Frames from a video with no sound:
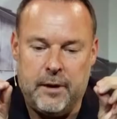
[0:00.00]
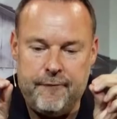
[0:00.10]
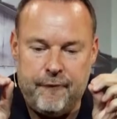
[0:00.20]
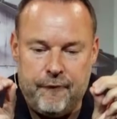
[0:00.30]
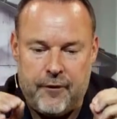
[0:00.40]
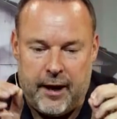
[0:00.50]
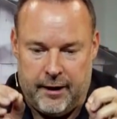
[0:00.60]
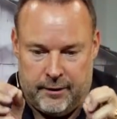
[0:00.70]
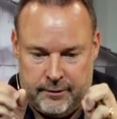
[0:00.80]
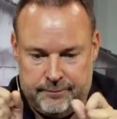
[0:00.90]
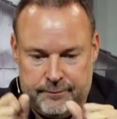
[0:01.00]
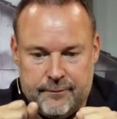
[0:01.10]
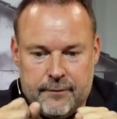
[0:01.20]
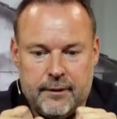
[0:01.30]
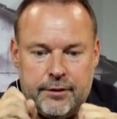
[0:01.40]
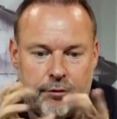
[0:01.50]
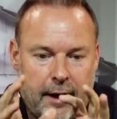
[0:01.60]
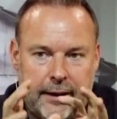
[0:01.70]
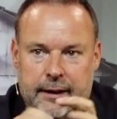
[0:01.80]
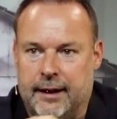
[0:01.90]
we fail to
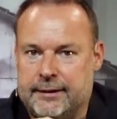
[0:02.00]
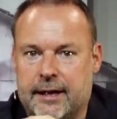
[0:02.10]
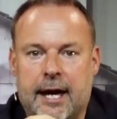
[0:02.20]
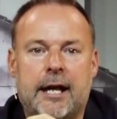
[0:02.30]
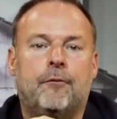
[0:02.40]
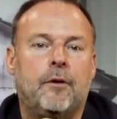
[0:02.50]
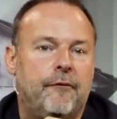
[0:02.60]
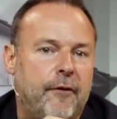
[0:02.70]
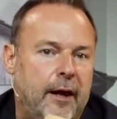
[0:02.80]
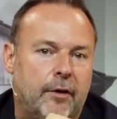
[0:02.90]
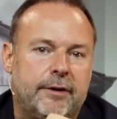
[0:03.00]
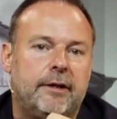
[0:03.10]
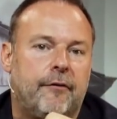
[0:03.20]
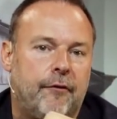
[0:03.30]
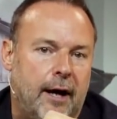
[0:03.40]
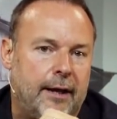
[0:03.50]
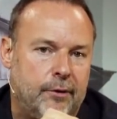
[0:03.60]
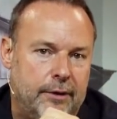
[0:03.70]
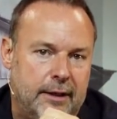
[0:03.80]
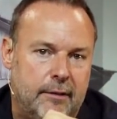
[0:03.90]
recognize and if we fail to define
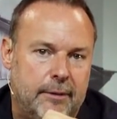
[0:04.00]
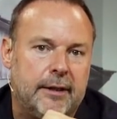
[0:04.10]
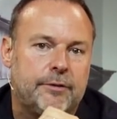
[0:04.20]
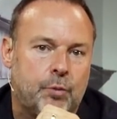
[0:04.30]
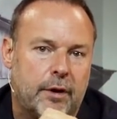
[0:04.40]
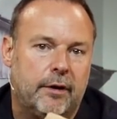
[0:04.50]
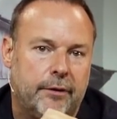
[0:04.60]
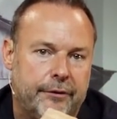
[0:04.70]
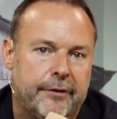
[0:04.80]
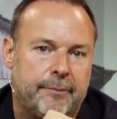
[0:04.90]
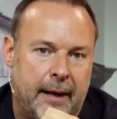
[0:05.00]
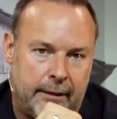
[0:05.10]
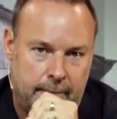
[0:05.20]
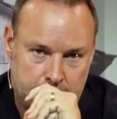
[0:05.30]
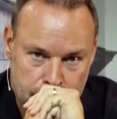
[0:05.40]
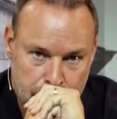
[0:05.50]
who the enemy is, we're gonna lose this battle.